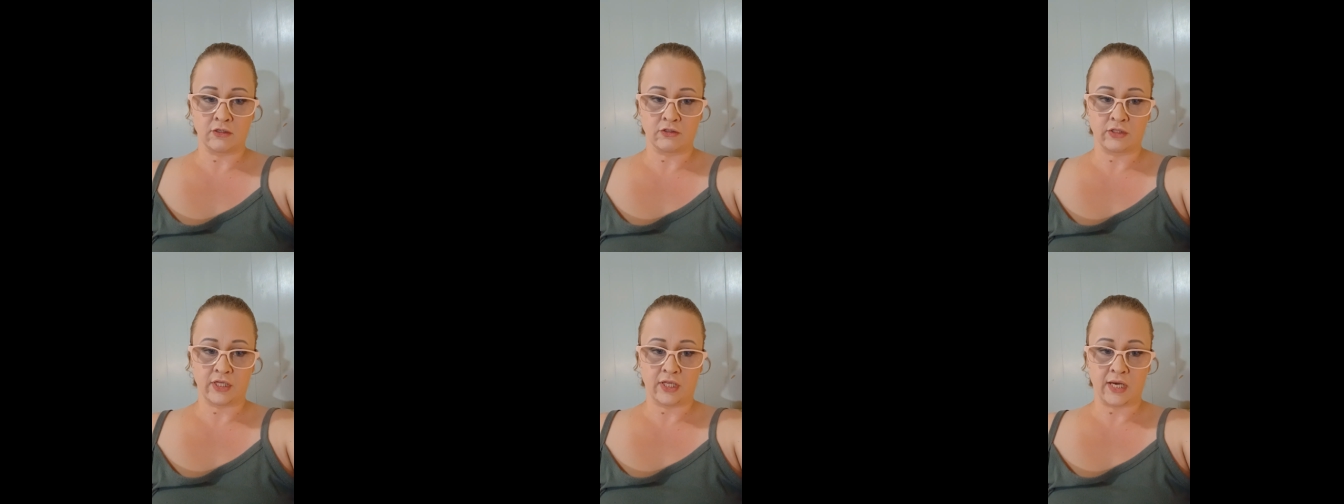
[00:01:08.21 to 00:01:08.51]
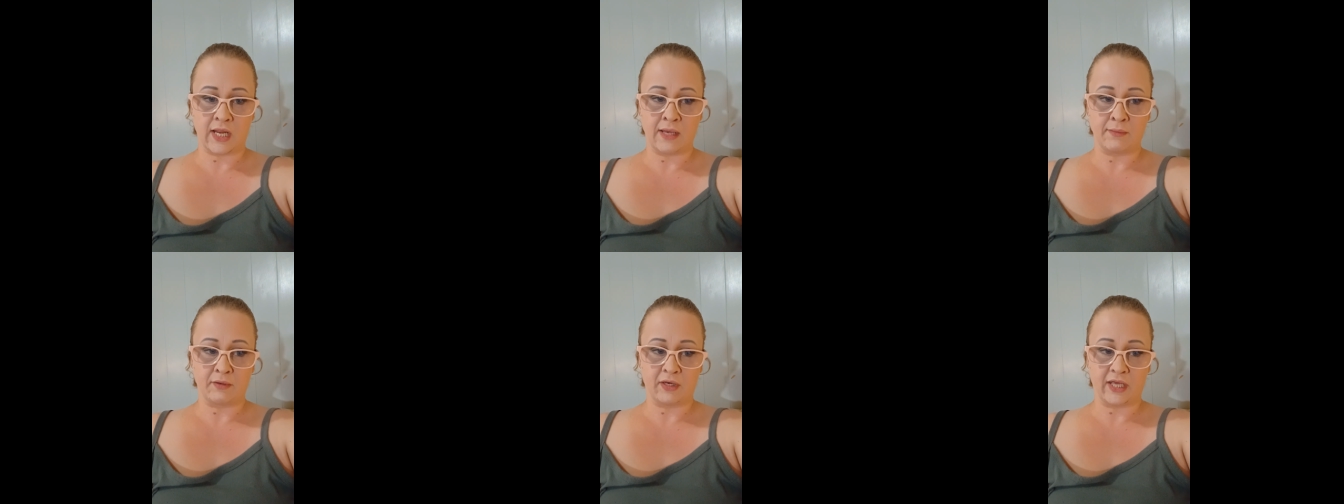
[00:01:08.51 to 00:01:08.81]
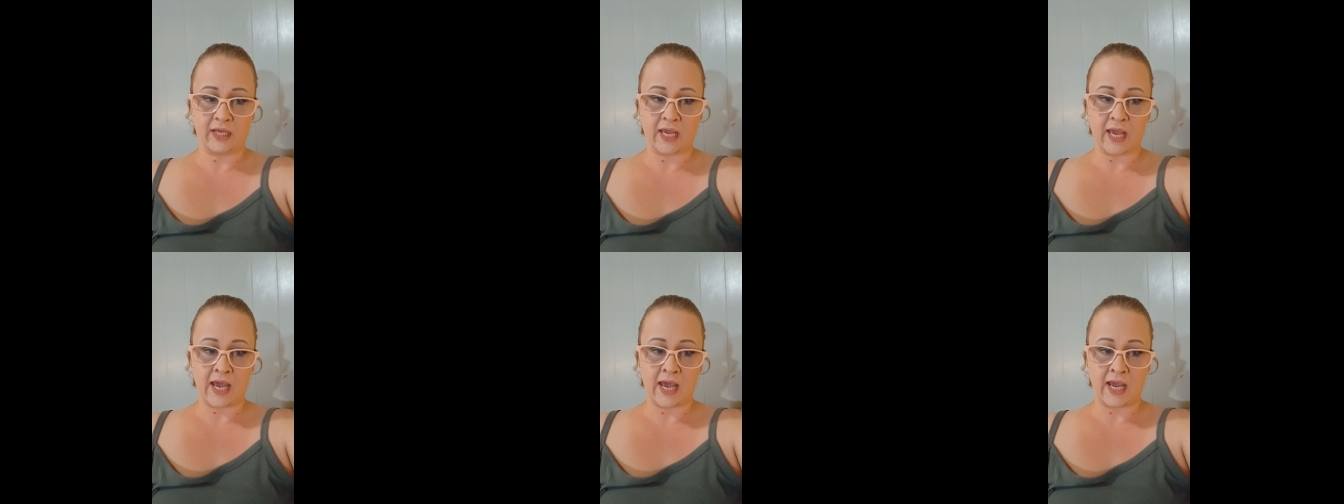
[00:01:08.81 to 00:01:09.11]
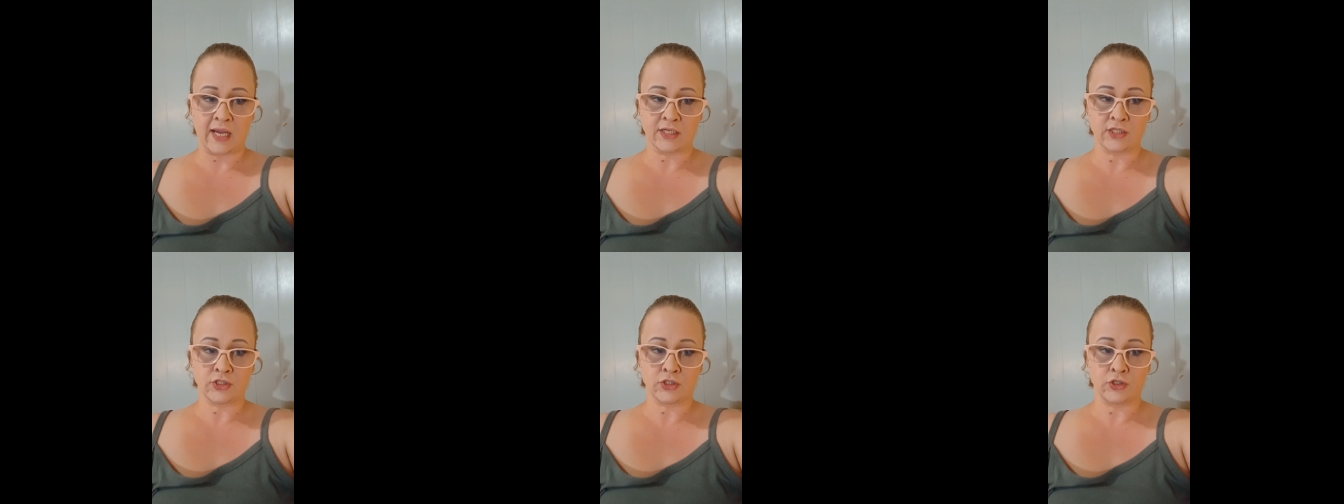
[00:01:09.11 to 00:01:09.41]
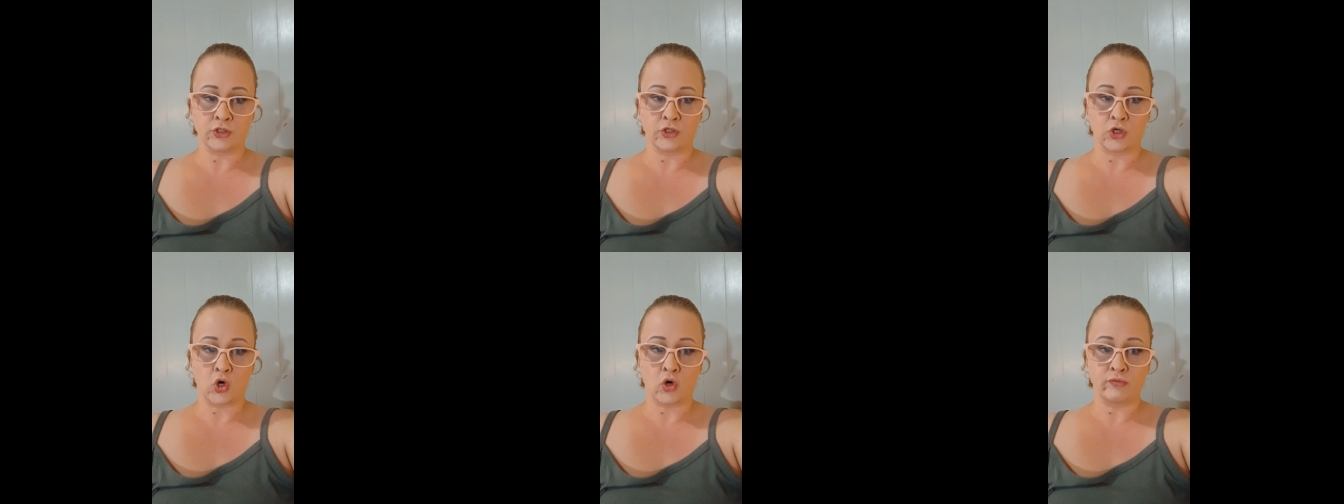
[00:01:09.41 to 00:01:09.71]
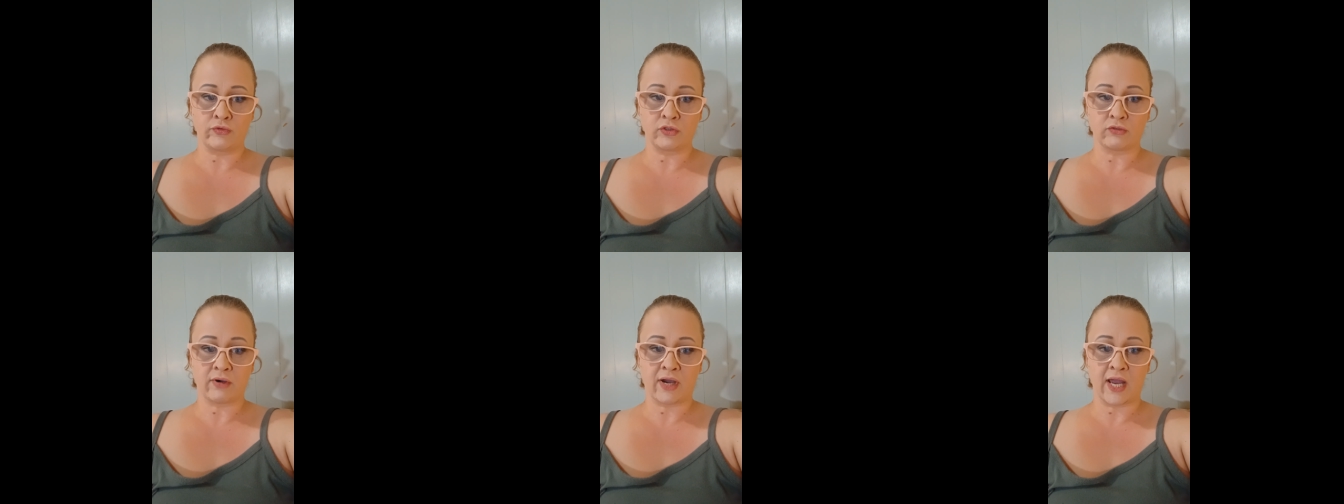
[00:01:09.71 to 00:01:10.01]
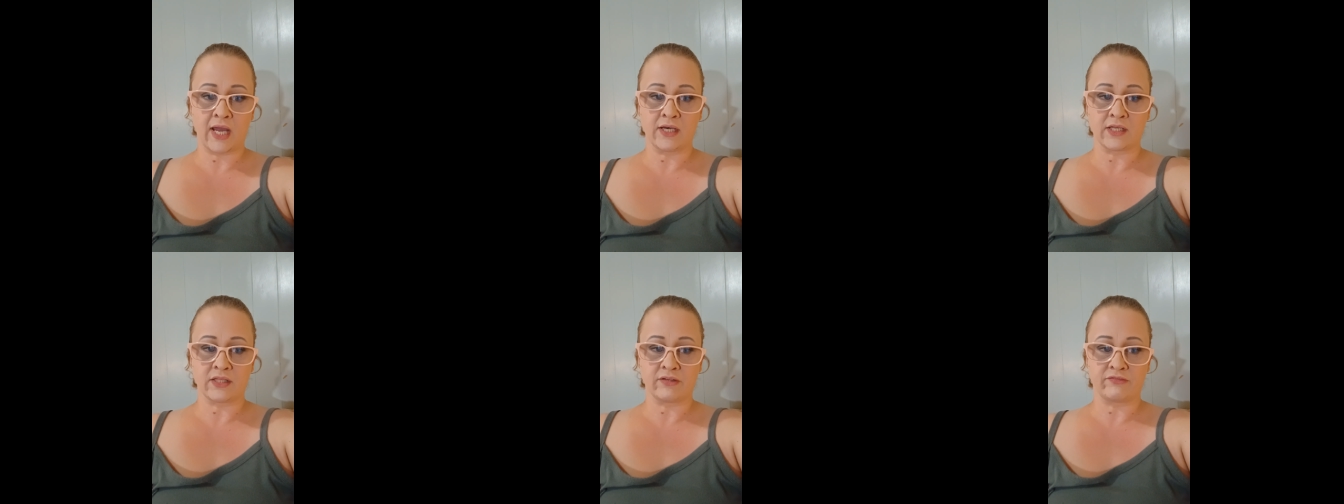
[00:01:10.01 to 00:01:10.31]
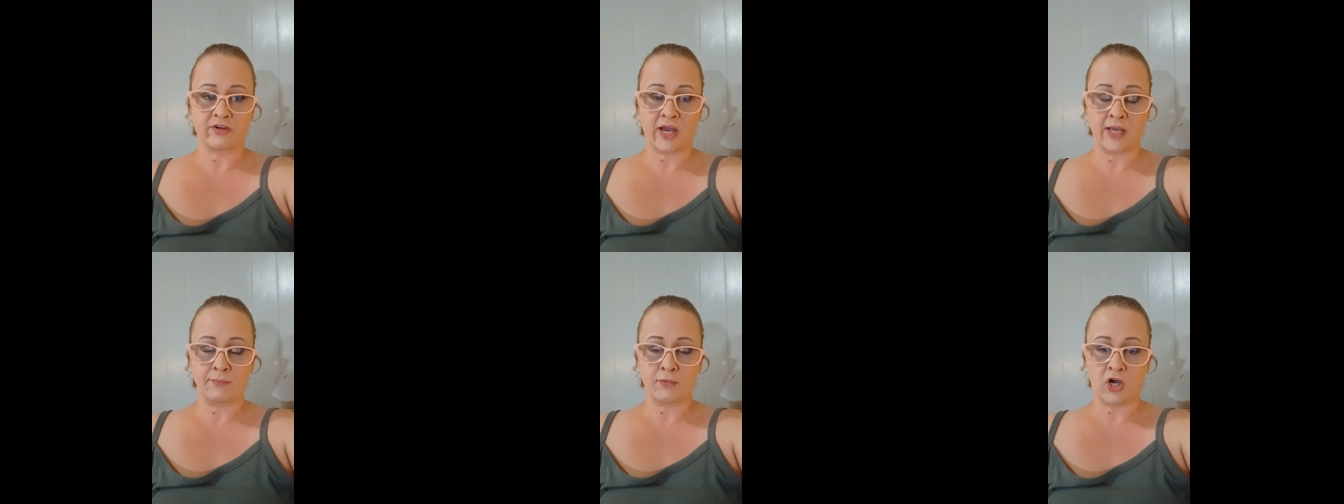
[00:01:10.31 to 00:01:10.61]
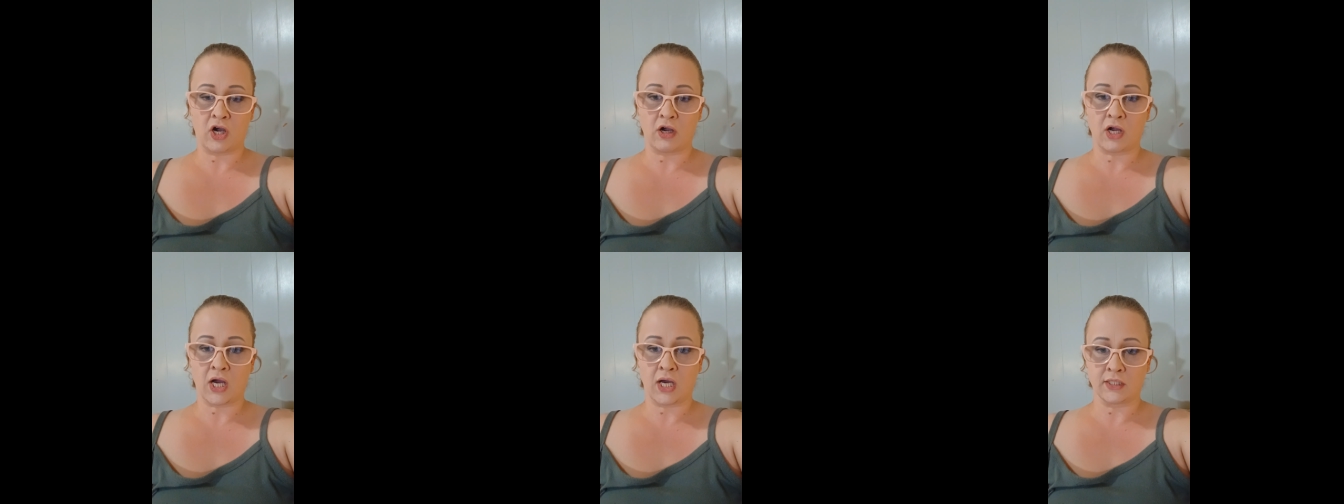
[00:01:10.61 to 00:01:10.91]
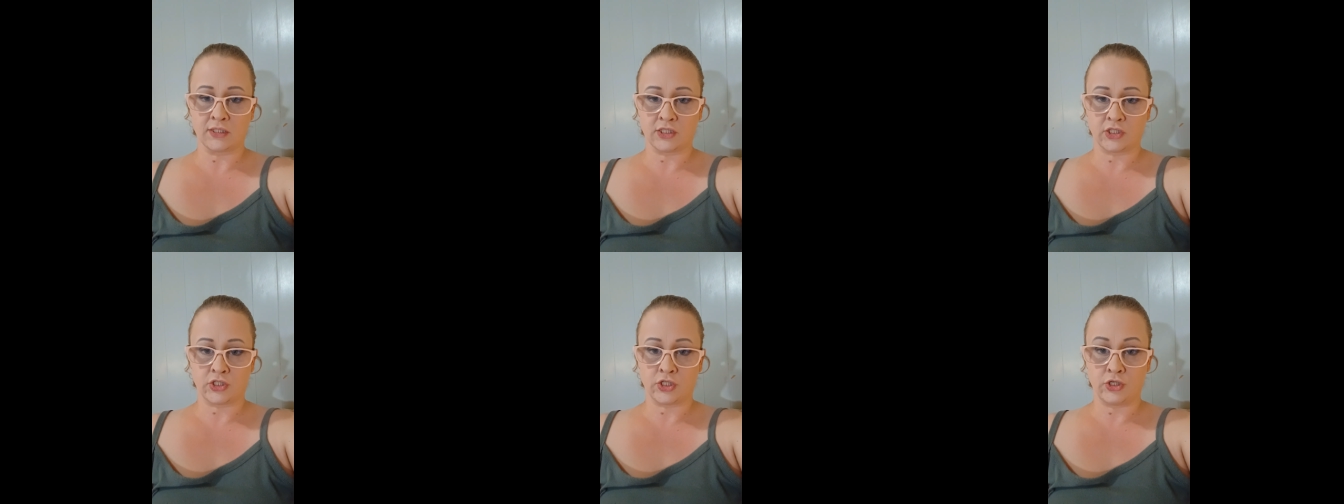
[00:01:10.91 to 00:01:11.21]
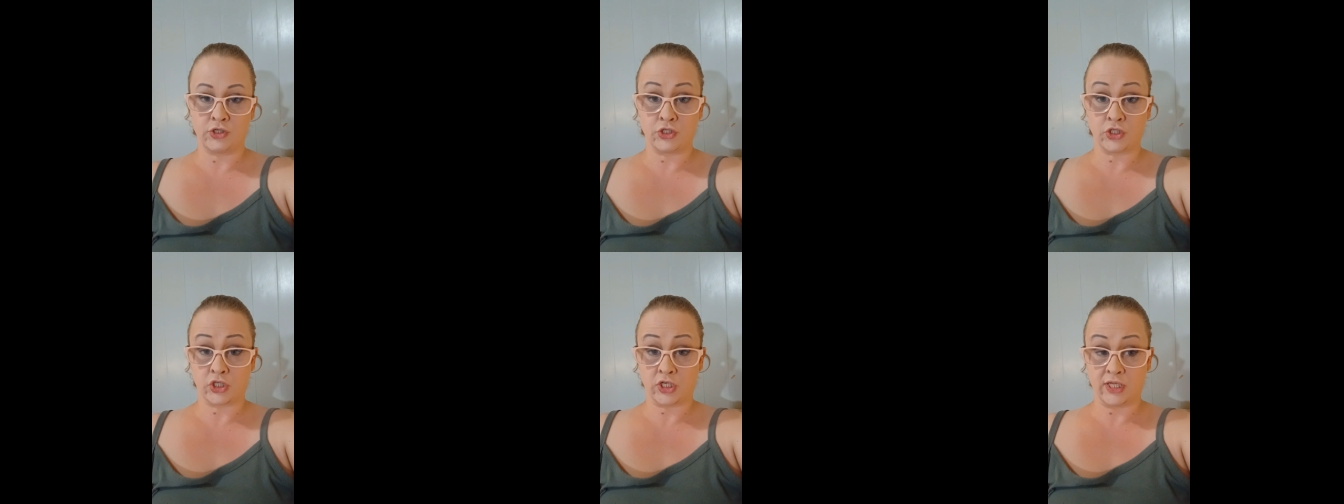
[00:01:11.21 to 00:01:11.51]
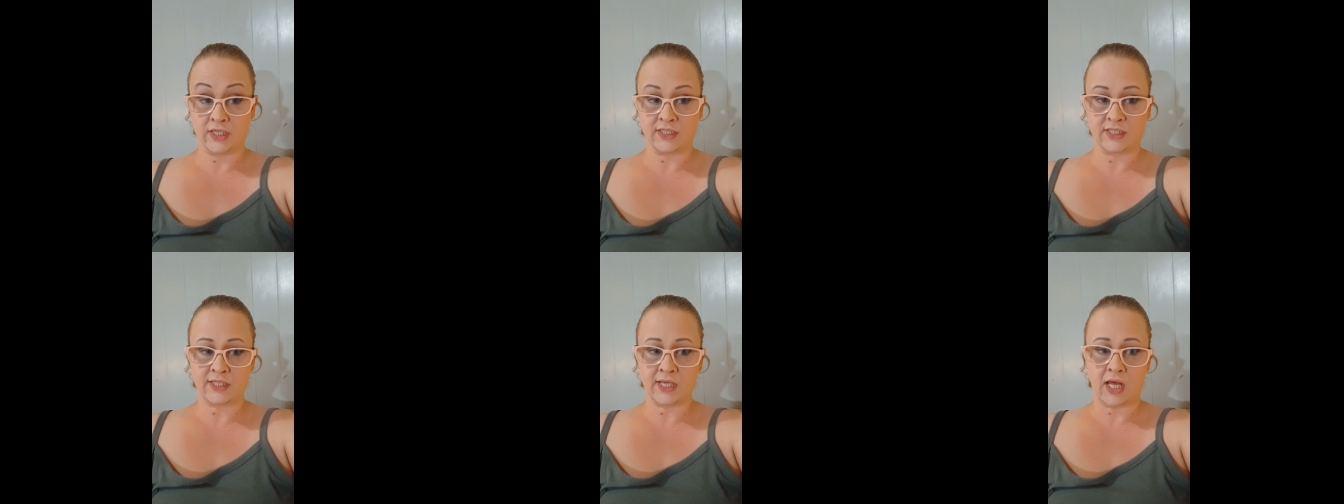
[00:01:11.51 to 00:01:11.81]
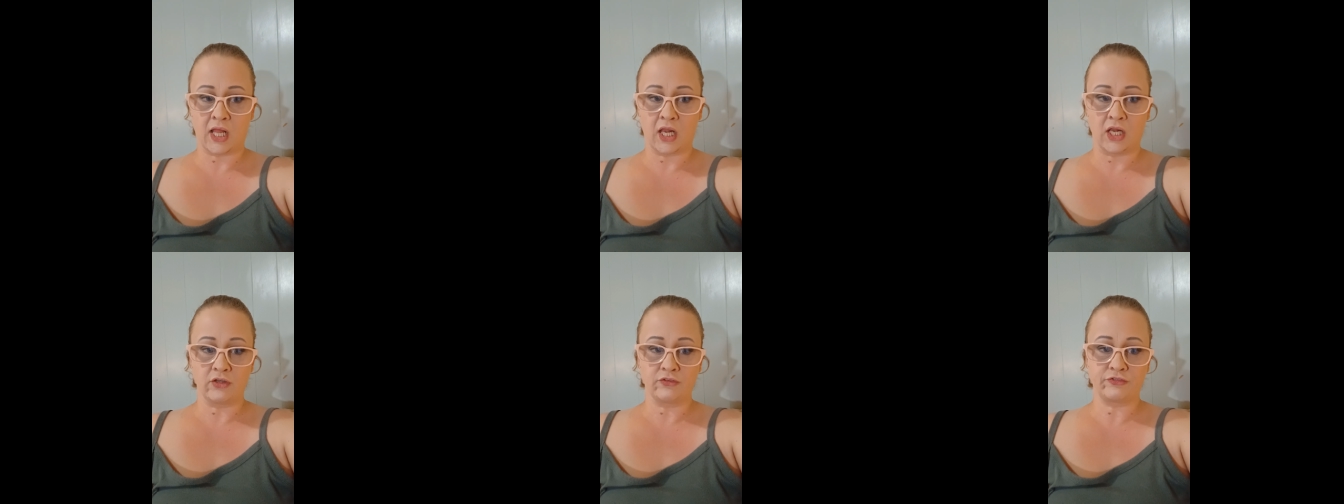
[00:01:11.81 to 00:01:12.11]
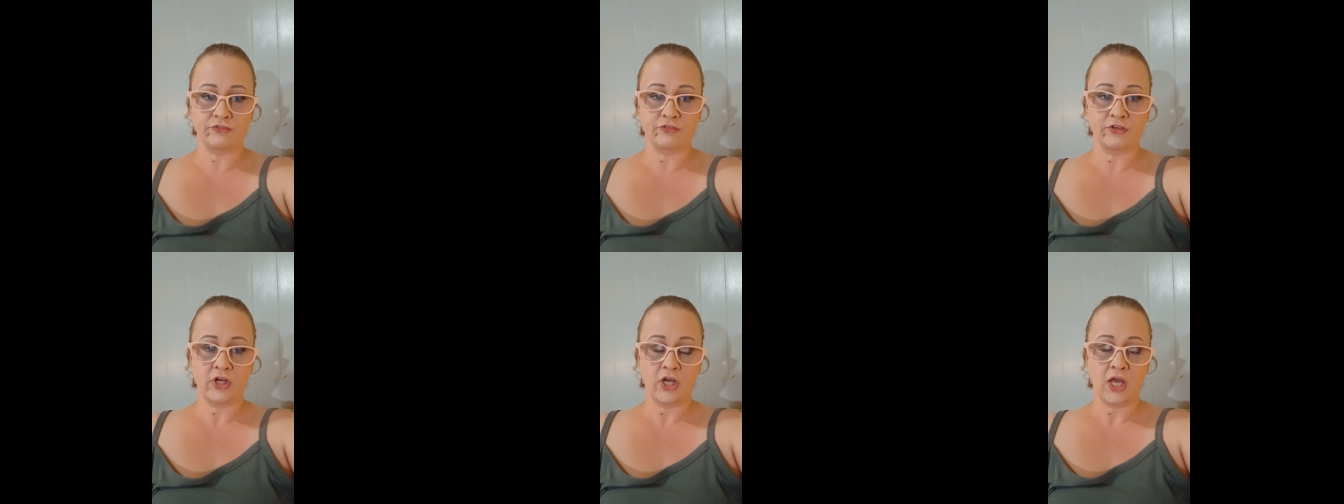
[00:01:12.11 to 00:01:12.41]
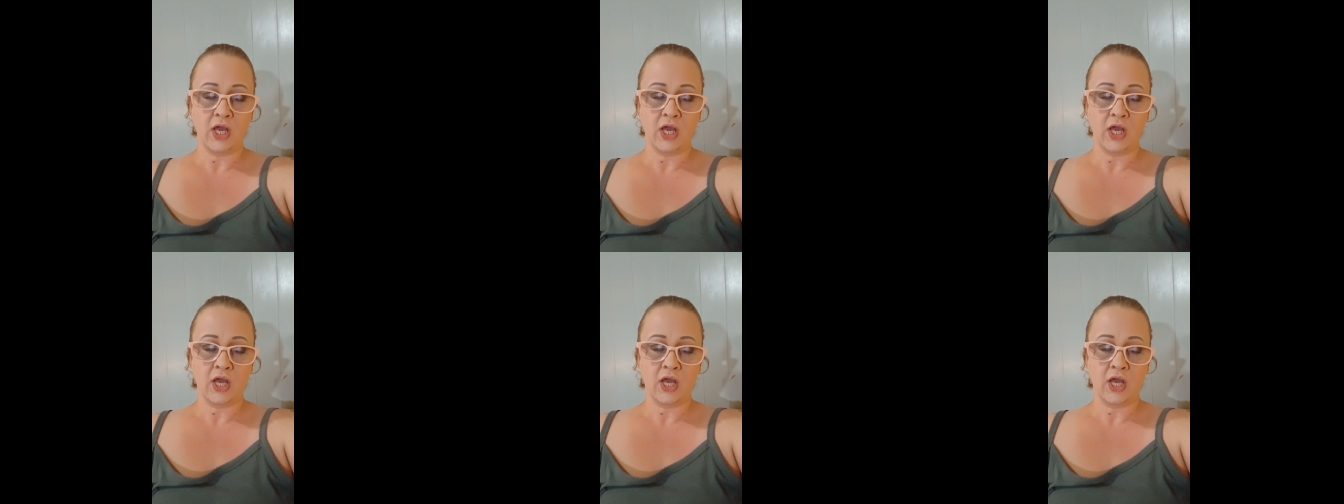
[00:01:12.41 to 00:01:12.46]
the Enabling Act could override the Weimar Constitution itself,